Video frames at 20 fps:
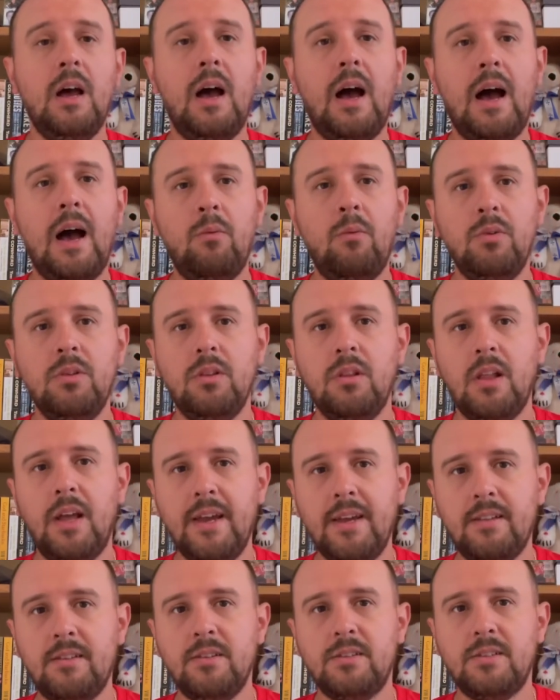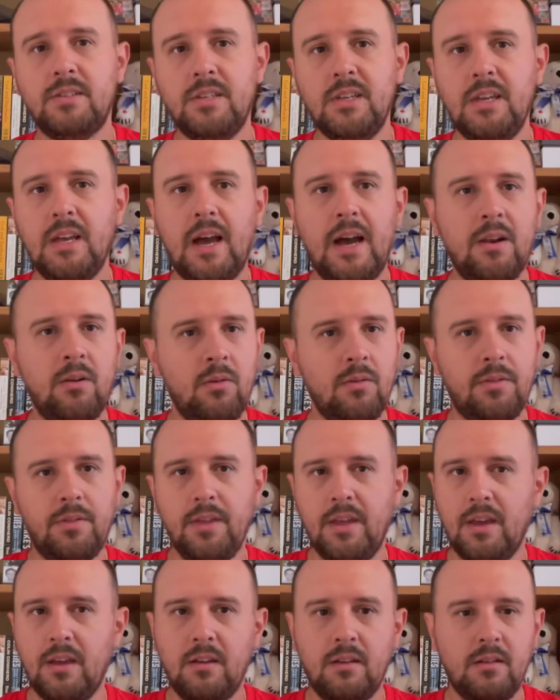I would like to see, I don't
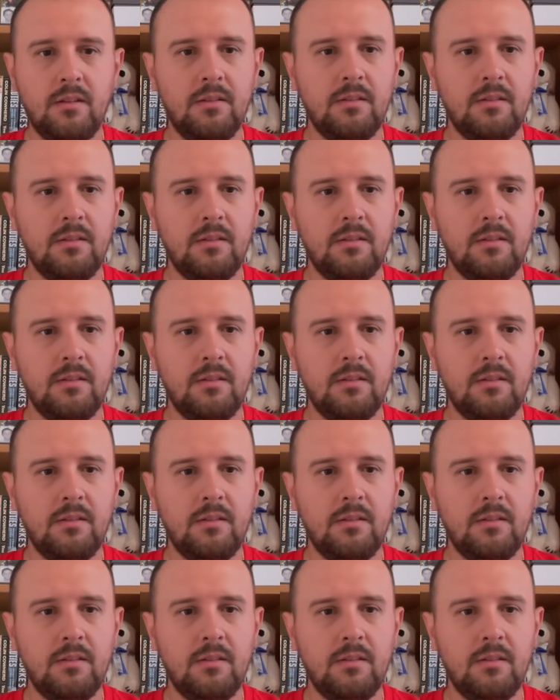think